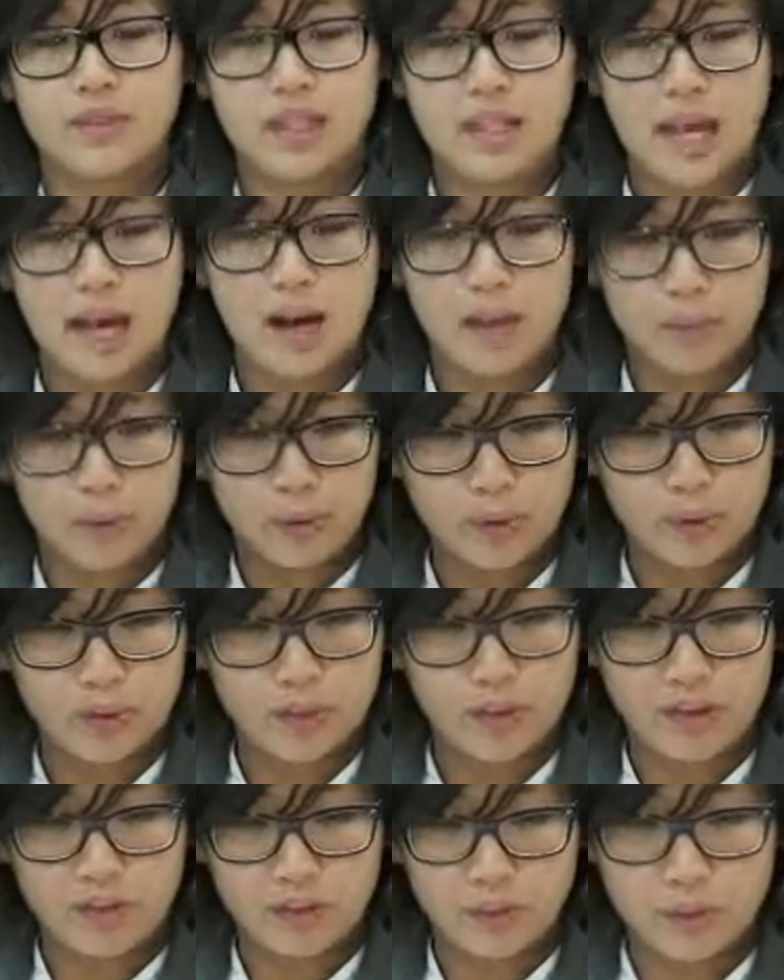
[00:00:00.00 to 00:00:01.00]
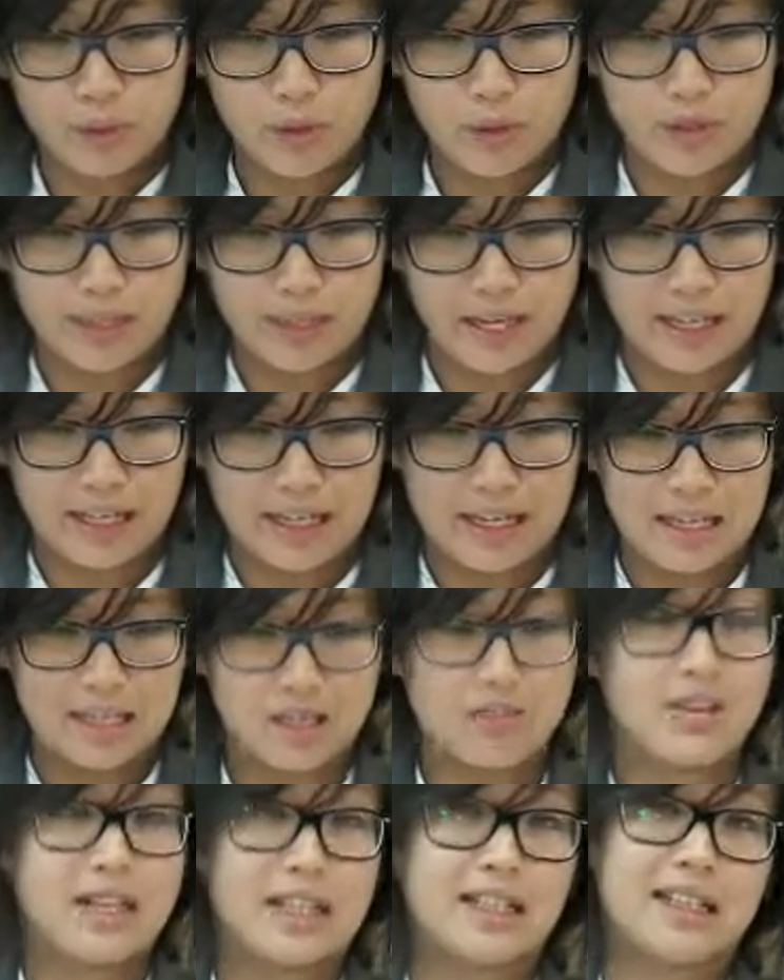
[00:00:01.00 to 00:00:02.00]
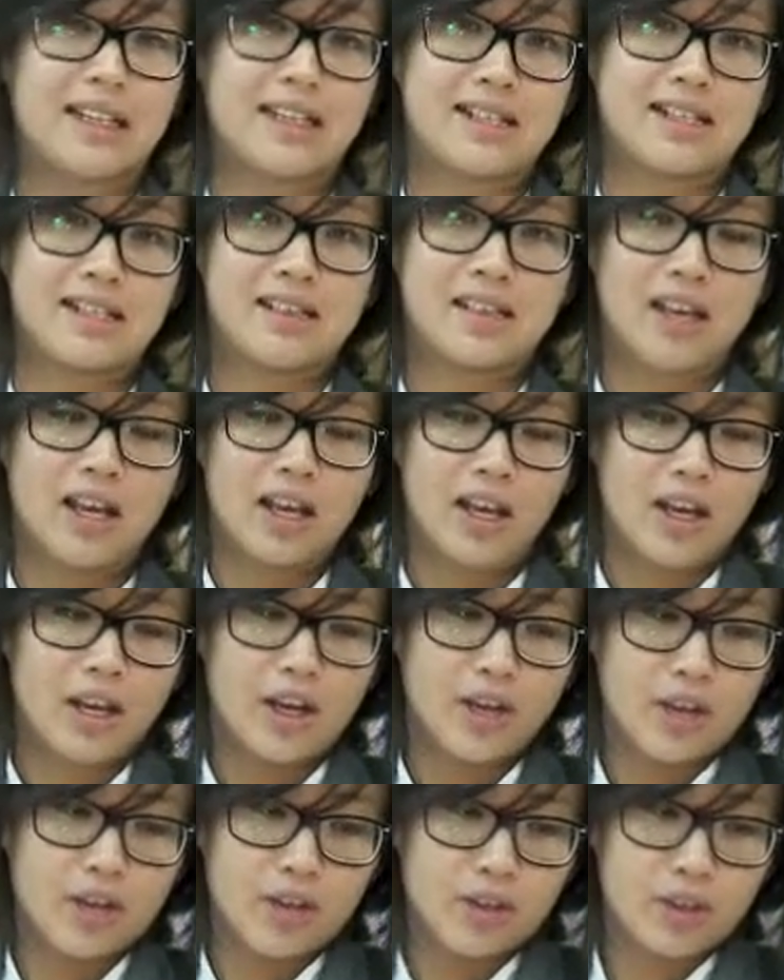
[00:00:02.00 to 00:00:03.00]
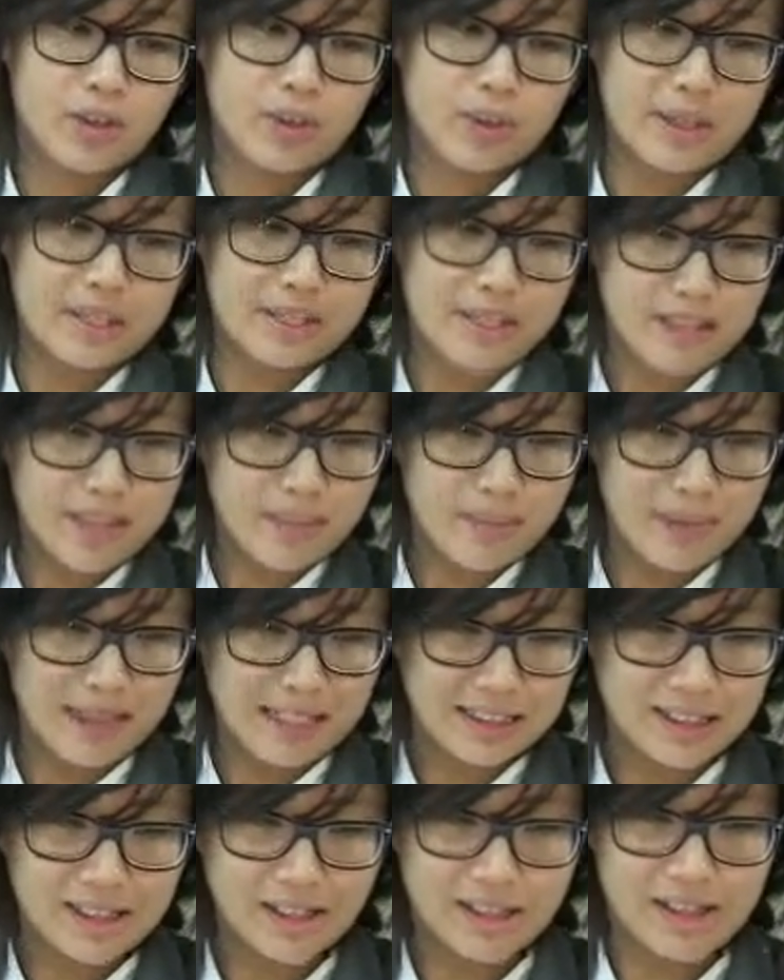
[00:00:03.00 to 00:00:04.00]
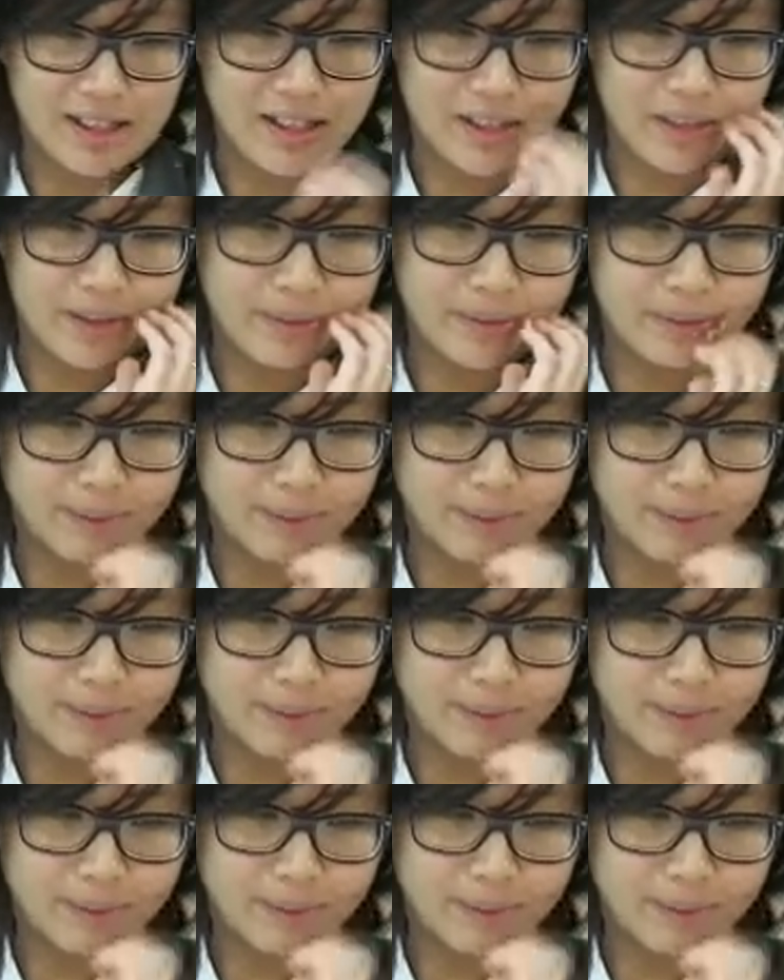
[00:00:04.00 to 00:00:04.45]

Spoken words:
the outputs of the project is realized. So with such methods,